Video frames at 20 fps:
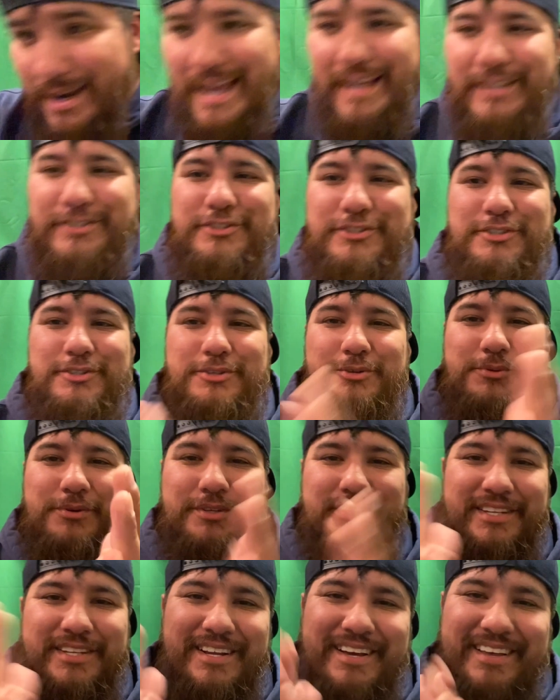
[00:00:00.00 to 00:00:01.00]
at you
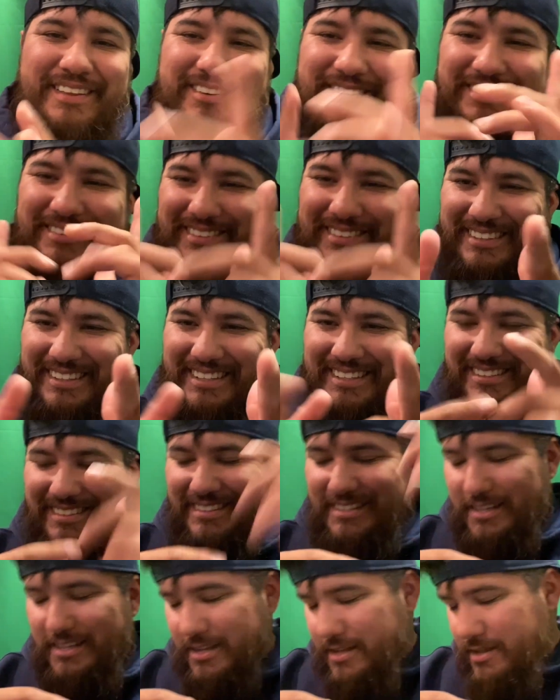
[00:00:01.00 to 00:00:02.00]
with another
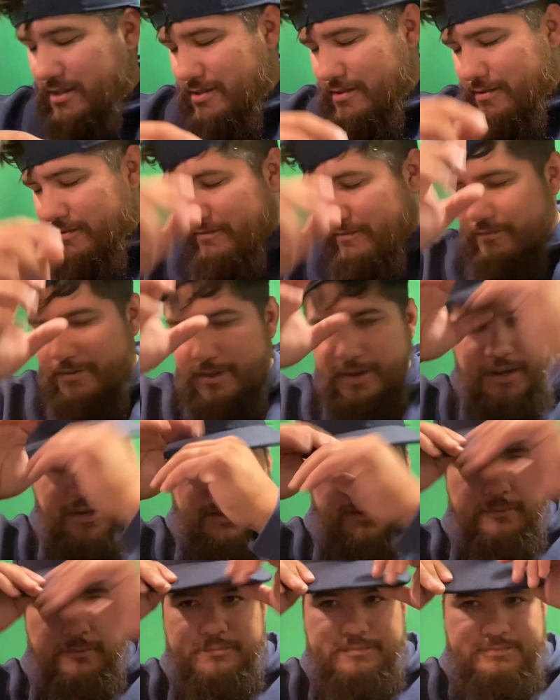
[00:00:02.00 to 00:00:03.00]

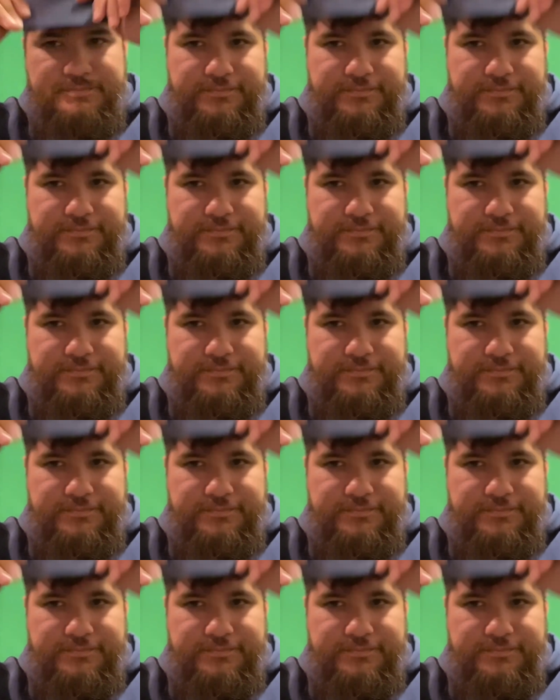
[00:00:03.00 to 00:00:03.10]
video.